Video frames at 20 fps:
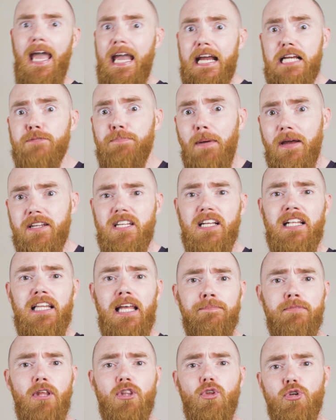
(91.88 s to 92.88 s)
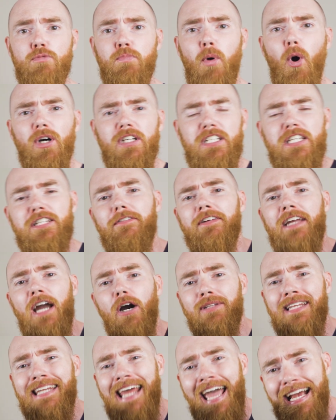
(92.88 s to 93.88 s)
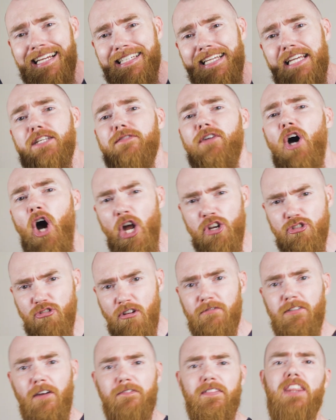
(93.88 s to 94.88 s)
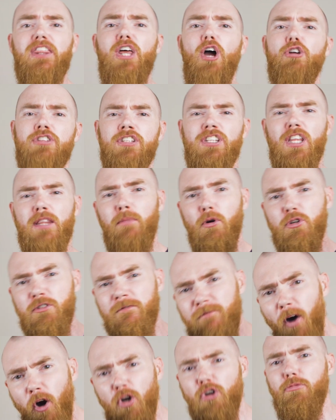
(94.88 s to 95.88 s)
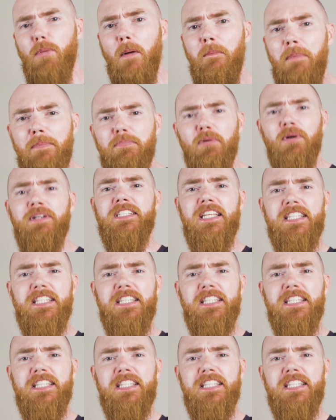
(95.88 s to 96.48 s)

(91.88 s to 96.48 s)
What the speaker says: Experts have claimed that those policies have killed in excess of 150,000 of the most vulnerable people in